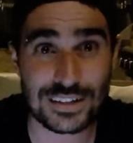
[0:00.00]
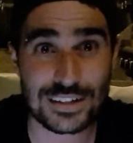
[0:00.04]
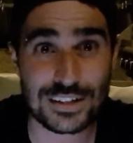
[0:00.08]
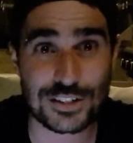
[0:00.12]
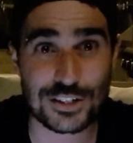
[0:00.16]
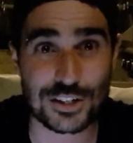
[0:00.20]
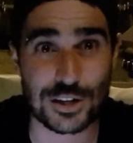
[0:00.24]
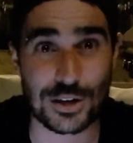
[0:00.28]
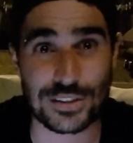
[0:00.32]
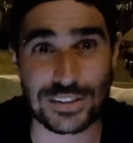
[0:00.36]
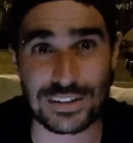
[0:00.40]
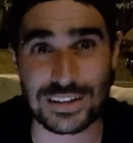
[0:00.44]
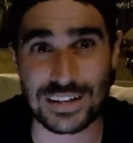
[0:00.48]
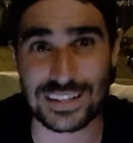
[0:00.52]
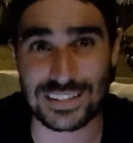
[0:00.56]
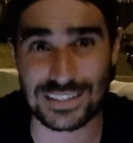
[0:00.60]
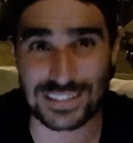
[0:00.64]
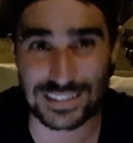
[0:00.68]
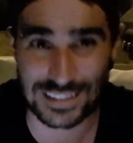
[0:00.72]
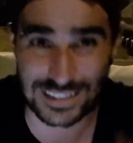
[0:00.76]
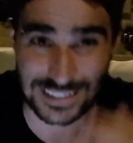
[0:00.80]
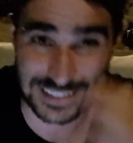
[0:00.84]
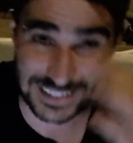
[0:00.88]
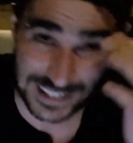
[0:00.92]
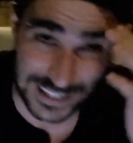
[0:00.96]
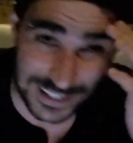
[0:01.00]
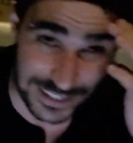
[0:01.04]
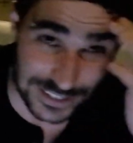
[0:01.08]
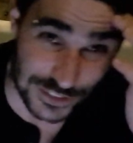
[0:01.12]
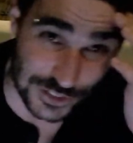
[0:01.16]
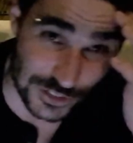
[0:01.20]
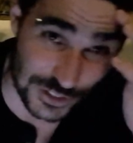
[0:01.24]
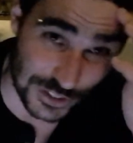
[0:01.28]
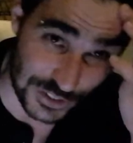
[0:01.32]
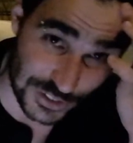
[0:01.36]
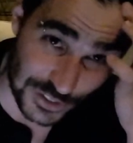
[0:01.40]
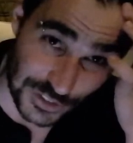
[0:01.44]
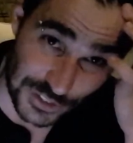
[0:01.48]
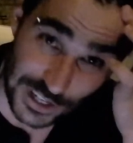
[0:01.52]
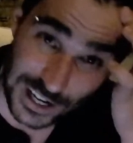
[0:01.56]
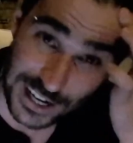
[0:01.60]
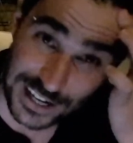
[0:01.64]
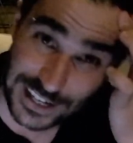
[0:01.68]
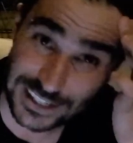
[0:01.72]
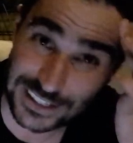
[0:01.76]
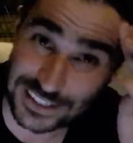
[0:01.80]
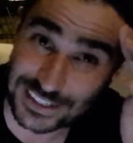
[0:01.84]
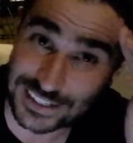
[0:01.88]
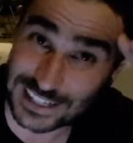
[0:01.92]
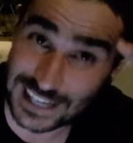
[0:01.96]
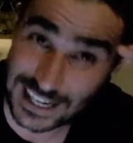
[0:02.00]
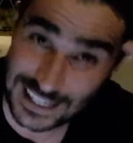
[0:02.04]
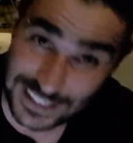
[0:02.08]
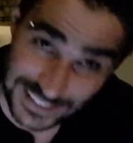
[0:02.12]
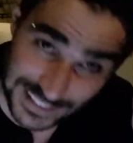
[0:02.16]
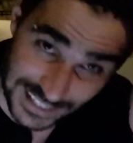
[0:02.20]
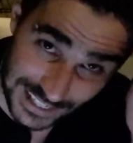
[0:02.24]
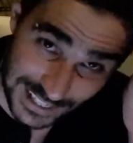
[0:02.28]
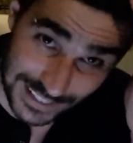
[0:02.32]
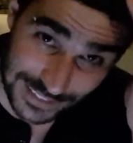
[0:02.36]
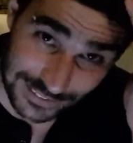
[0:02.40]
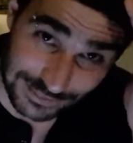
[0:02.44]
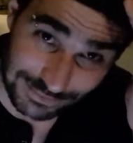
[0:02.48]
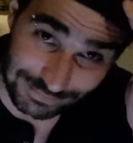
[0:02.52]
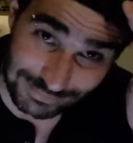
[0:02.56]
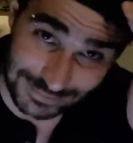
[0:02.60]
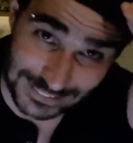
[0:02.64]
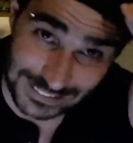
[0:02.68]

So at the end of the day, it's just science, Zlatan.